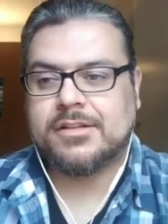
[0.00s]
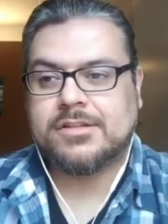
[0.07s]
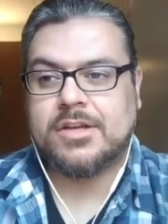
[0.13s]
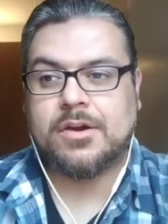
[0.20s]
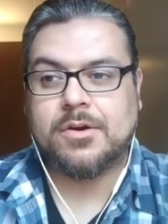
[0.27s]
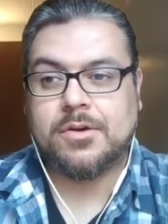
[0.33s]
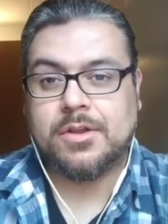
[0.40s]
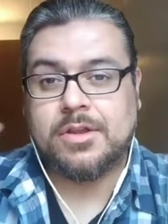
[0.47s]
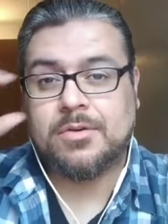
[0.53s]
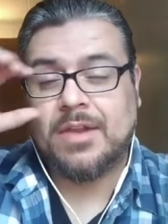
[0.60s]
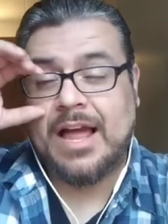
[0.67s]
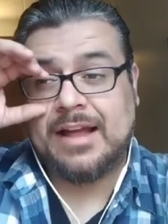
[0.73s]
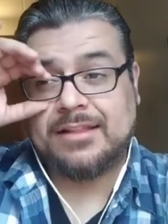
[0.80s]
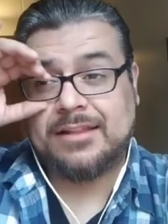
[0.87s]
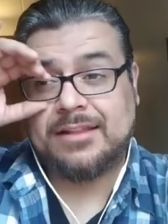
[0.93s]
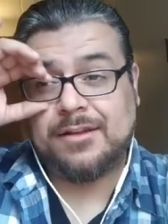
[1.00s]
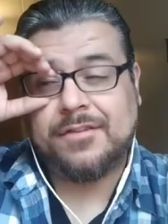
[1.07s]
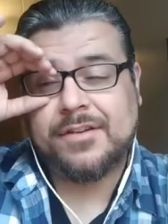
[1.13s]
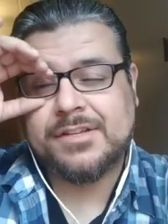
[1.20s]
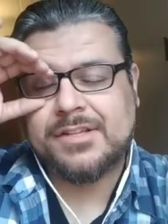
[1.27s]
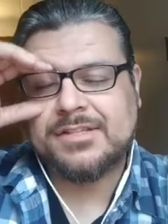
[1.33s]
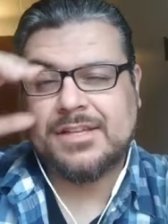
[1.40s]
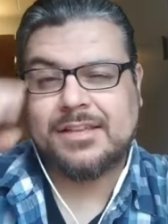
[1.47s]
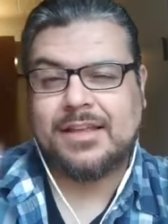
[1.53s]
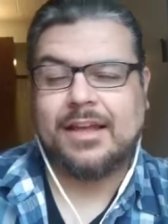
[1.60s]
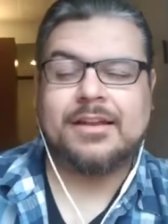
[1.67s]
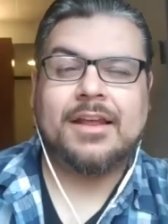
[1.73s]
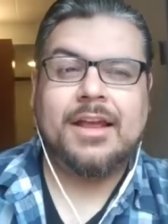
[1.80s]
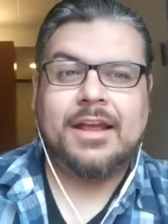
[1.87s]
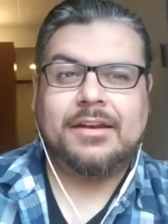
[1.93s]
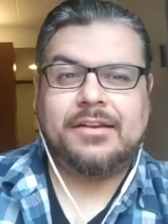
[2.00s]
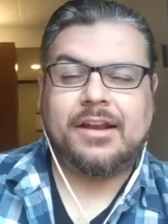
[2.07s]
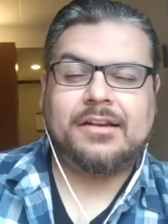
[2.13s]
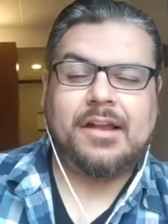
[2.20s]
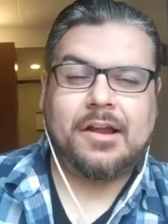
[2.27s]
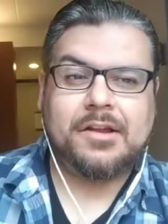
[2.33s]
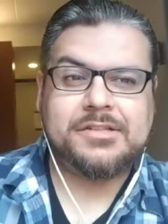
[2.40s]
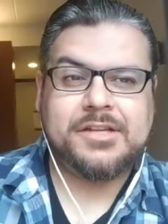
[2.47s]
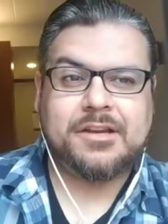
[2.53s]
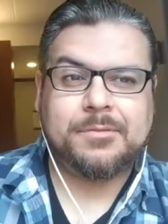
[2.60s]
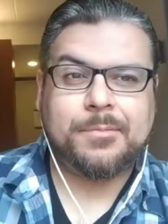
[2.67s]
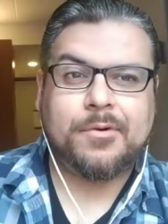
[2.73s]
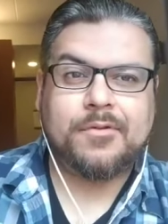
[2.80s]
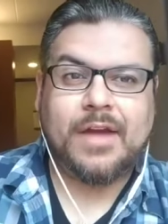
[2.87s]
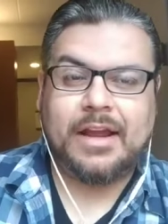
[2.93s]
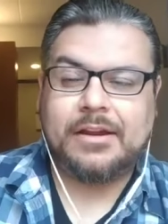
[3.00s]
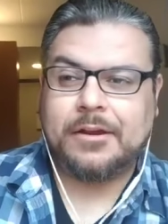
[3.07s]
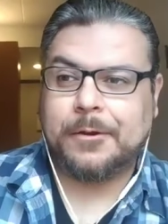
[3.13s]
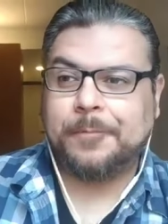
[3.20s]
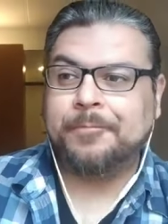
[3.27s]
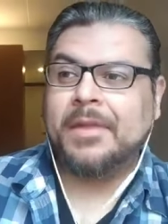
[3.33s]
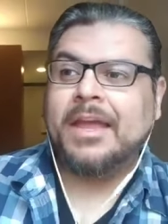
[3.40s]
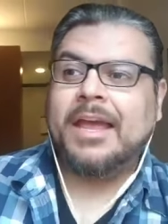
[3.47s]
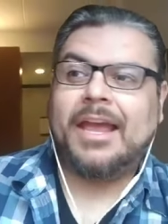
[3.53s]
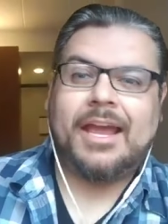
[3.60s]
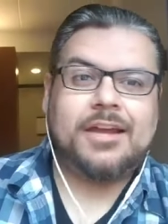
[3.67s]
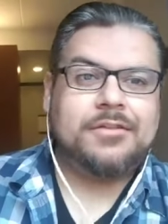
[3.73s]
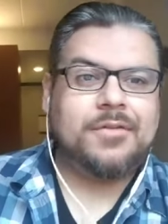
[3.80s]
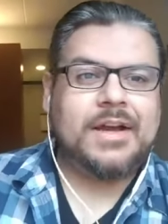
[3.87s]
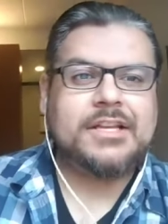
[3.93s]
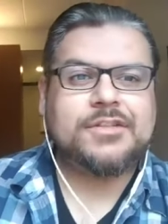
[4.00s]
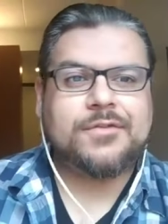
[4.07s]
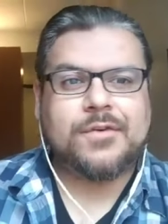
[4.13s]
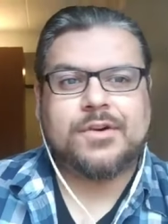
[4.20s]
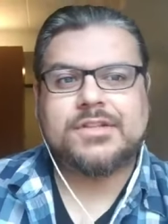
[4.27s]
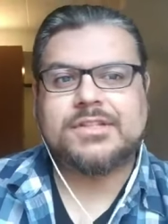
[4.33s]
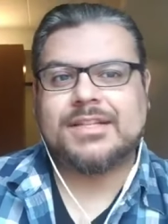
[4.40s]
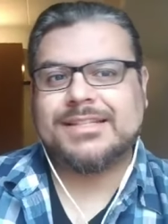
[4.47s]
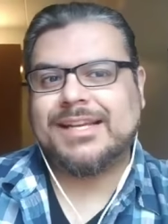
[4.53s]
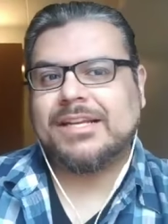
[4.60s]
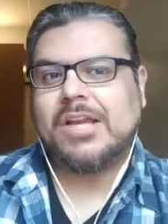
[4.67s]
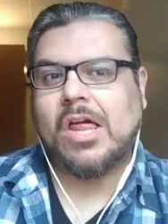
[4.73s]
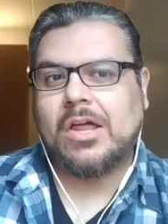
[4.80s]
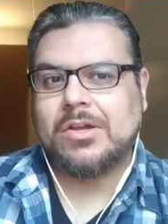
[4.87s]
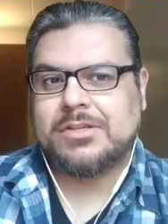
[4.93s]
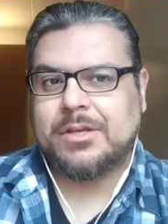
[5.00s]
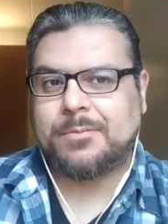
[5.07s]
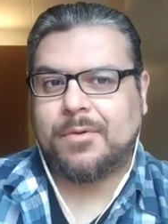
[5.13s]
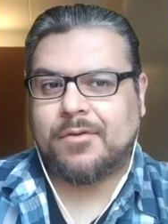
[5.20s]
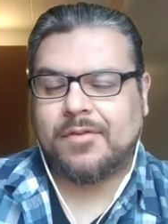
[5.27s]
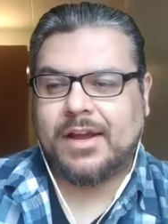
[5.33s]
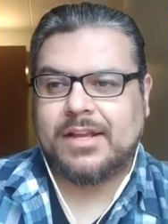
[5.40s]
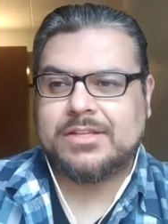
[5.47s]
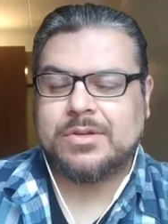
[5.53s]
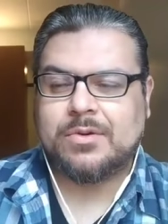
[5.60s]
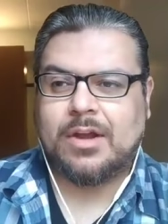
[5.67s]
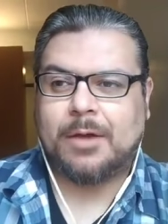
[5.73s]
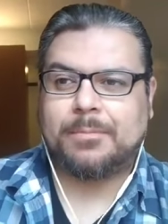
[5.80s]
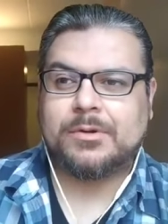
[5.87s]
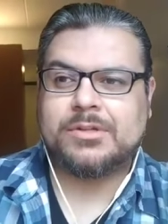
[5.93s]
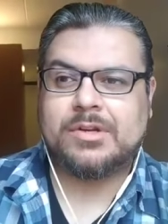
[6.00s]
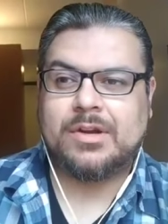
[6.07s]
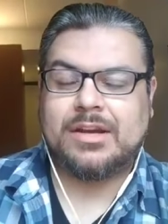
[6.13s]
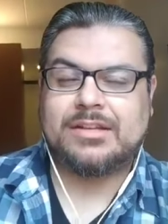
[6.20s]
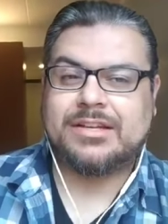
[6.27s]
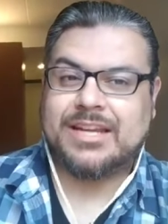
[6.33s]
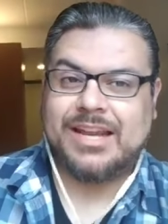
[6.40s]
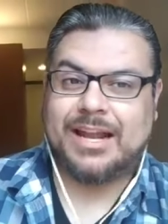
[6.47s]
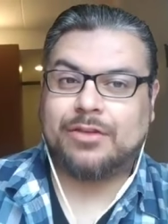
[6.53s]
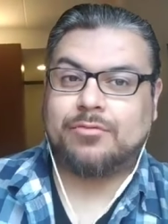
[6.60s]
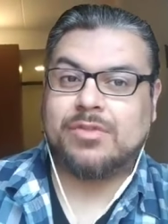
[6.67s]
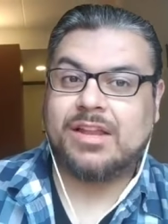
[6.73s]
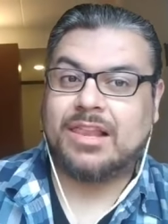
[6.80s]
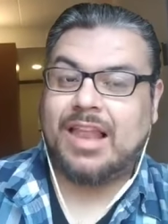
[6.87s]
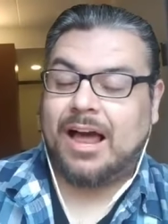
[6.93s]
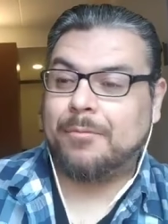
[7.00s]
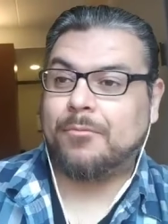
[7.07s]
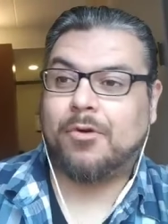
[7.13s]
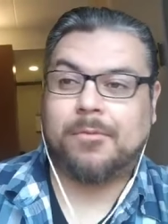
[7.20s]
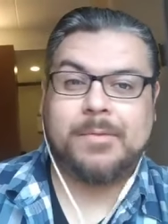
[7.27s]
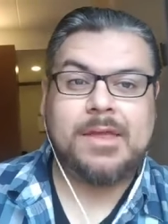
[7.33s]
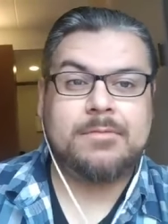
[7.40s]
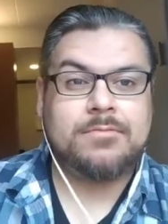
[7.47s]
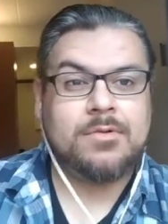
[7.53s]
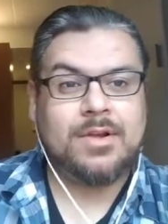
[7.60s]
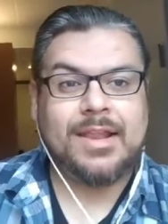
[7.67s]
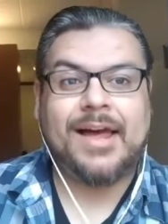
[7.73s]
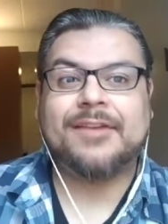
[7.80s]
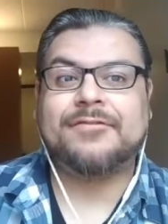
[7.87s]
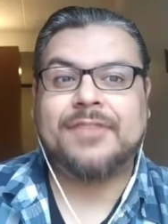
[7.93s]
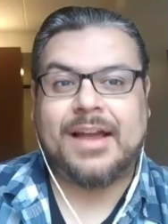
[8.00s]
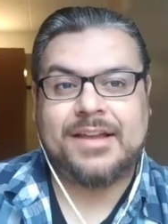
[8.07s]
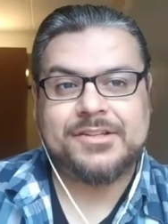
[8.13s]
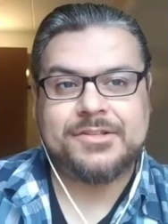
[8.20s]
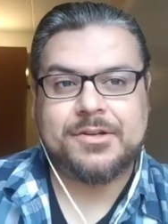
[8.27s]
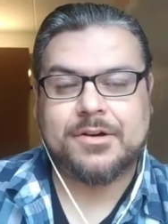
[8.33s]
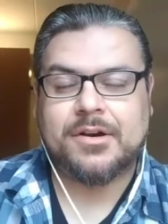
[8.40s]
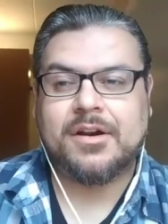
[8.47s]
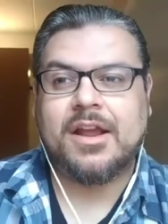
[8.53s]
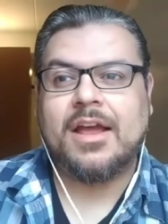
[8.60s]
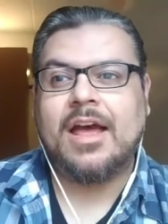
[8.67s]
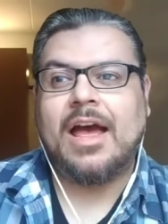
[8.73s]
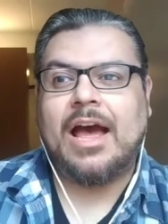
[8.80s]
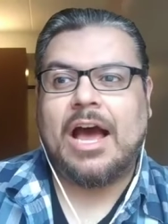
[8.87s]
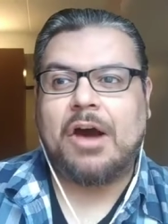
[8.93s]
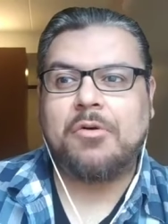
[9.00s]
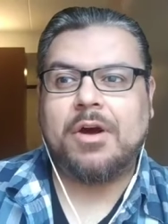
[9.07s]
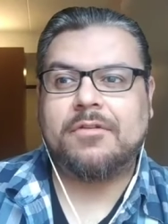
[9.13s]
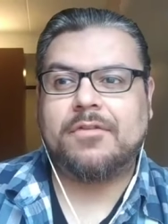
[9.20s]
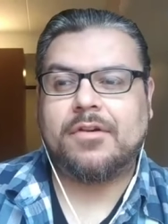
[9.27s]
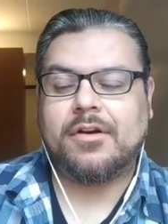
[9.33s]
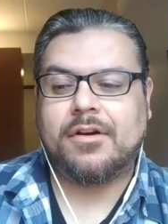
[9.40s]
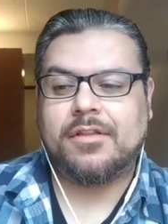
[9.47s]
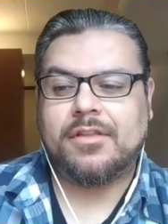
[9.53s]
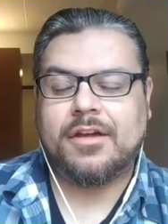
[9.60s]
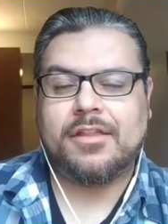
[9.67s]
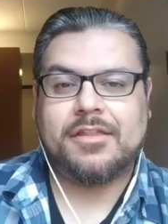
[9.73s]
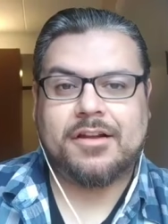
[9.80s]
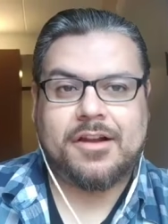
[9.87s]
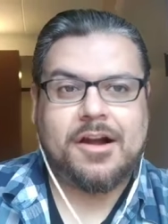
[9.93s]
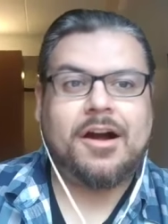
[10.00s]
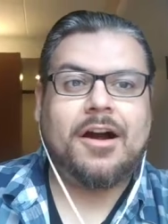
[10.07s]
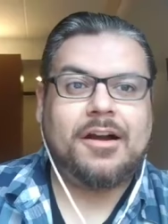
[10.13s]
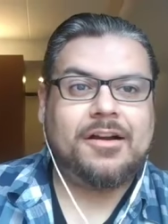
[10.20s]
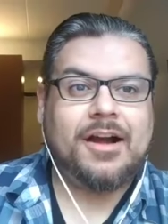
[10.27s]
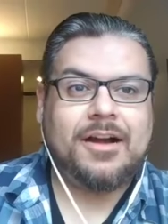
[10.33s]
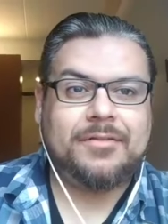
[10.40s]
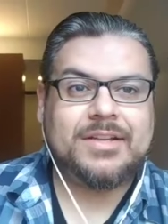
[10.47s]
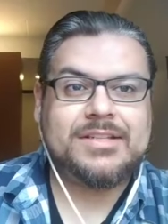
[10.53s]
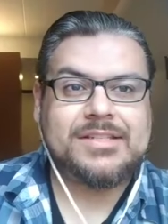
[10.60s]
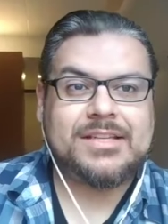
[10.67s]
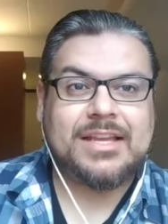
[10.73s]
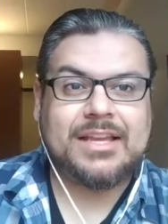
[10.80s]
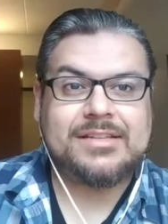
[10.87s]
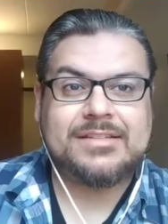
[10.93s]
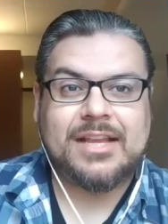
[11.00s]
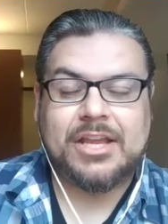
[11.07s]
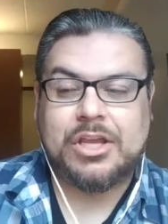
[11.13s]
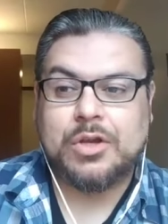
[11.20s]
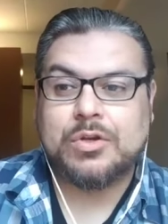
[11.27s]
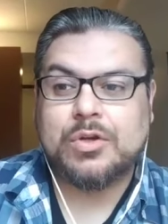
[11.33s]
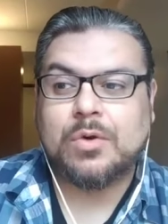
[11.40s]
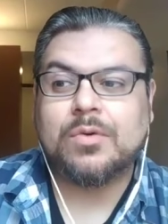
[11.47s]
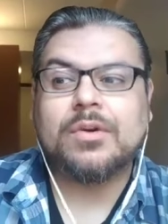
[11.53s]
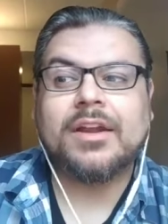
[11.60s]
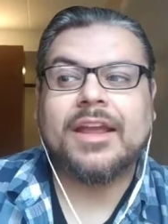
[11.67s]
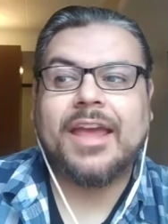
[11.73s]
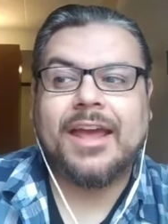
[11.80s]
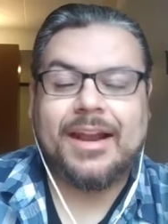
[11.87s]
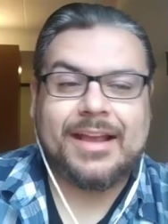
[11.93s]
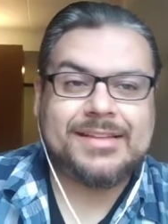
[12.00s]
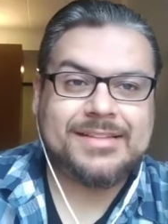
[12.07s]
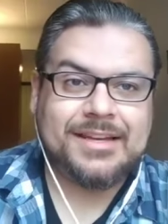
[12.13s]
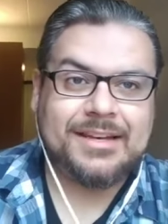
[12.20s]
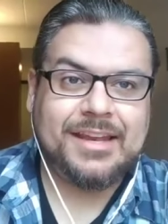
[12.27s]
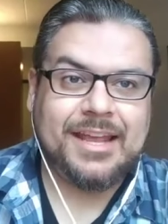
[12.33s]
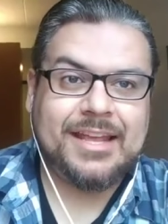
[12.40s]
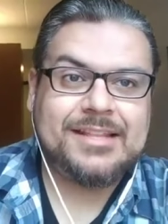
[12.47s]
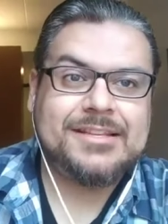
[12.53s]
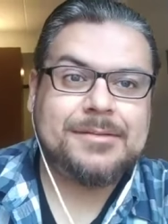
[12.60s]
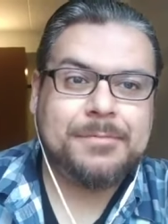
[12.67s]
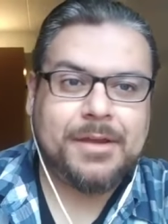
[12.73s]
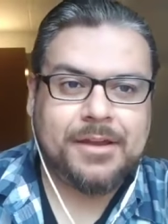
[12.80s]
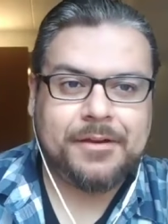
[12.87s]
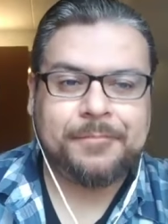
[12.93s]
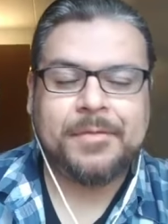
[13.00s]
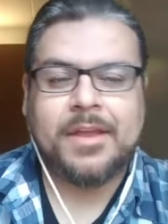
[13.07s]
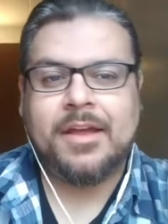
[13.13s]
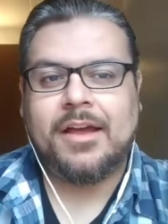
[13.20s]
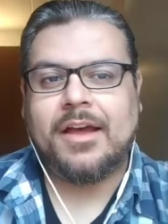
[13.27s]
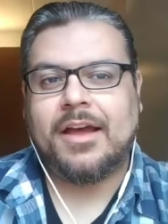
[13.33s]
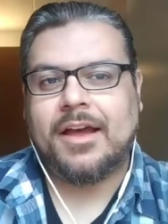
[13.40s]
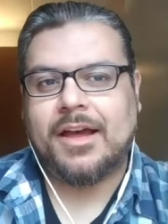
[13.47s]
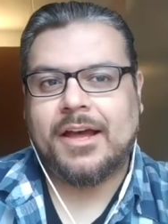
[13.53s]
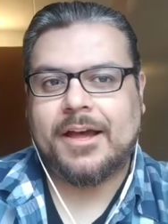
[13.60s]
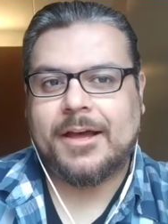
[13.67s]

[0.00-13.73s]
So you lack the efficiency that technology can provide you. And vice versa, technology provides you an opportunity to connect with a lot more people a lot faster. However, the, the con obviously is that you don't get as an intimate Uh,